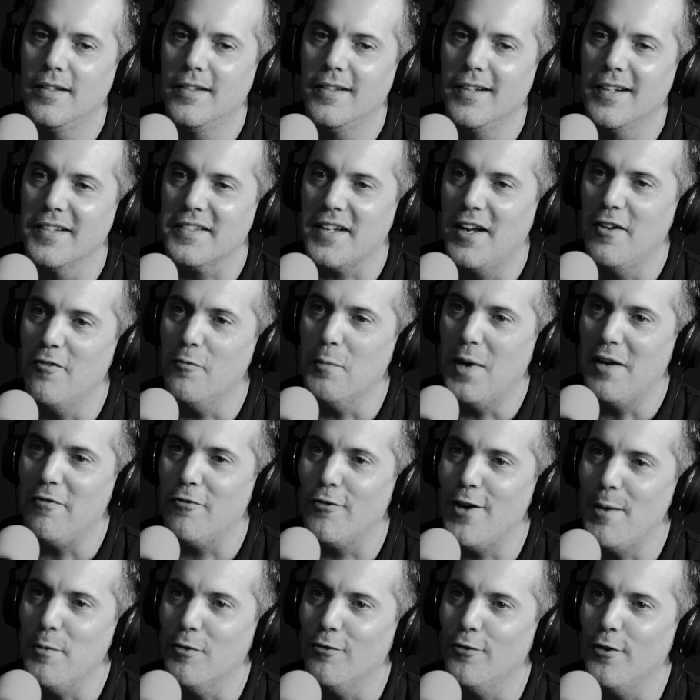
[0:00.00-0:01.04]
it's kind of my
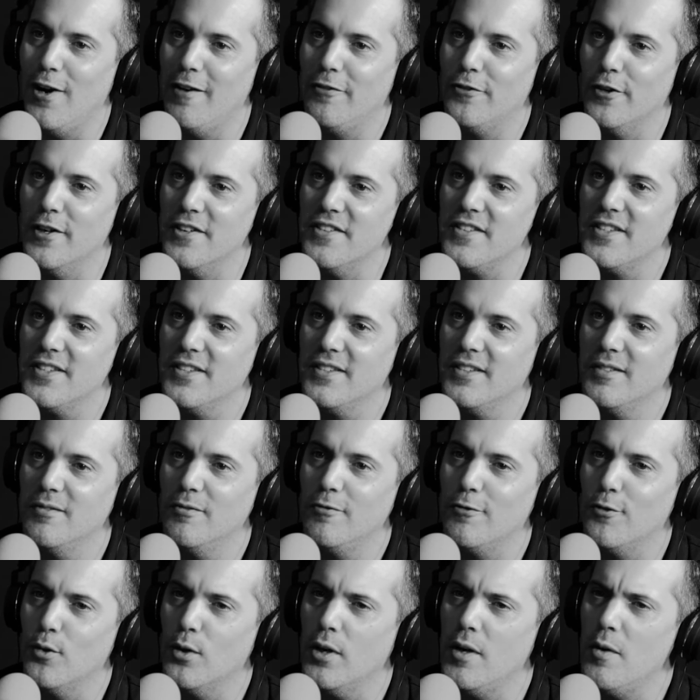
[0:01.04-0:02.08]
frame of reference
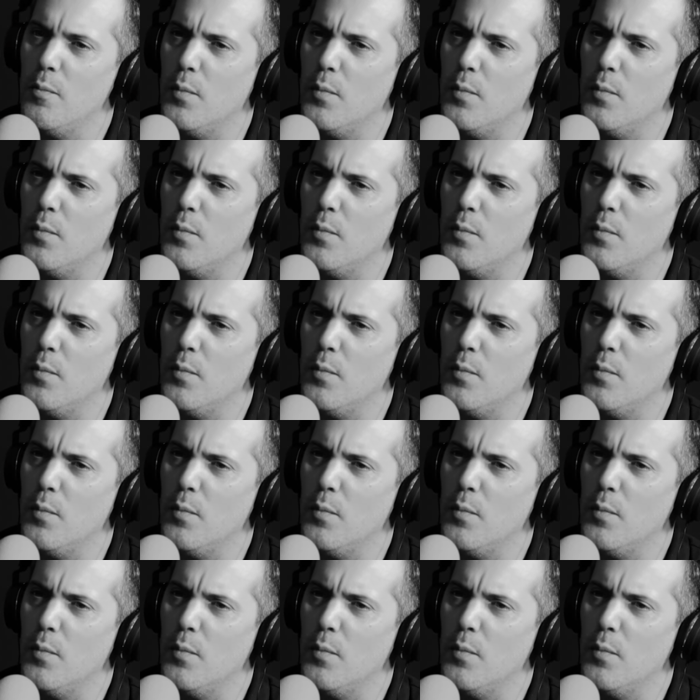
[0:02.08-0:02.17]
for it,